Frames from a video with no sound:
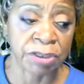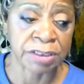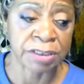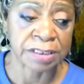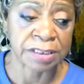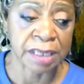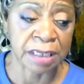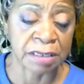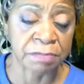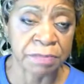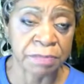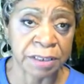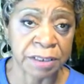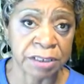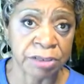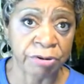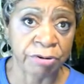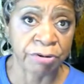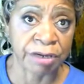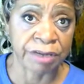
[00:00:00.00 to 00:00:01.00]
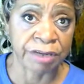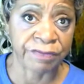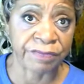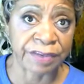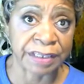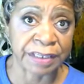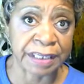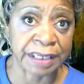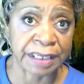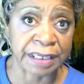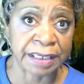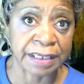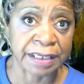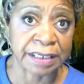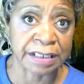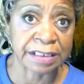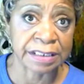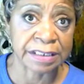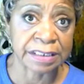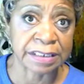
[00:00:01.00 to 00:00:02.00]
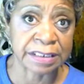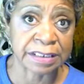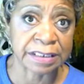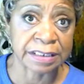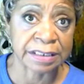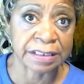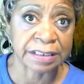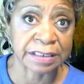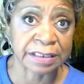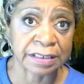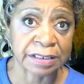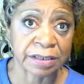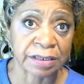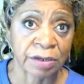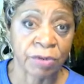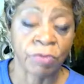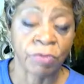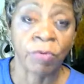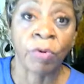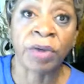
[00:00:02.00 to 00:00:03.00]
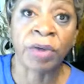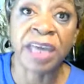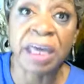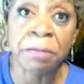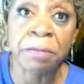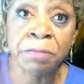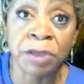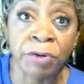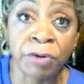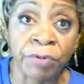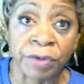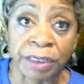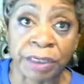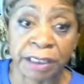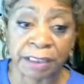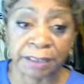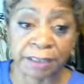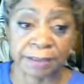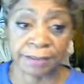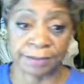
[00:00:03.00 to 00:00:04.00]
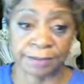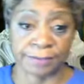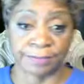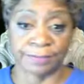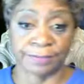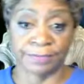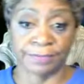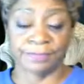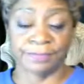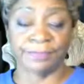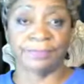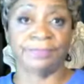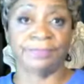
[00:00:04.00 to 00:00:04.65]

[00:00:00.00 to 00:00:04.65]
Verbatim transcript: Oh, you say you've been doing it for years? Well, keep doing it.